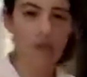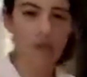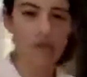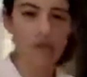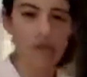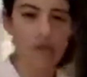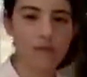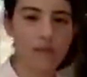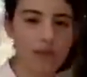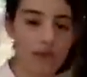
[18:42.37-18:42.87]

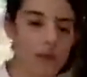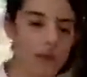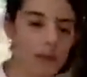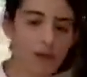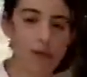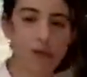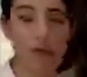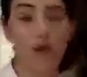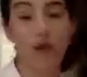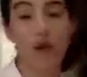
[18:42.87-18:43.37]
tomato,
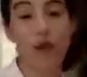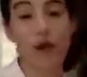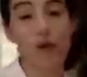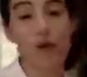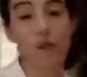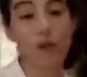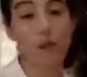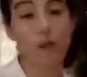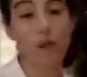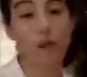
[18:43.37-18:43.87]
and that
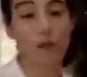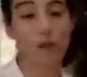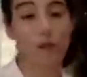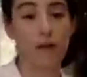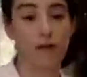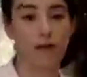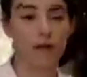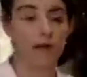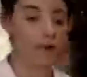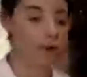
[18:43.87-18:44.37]
works
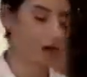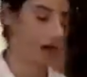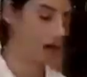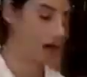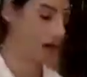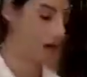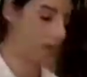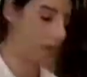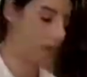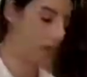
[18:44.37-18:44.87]
perfectly fine as
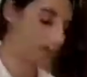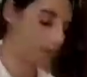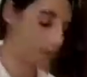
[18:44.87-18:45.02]
well.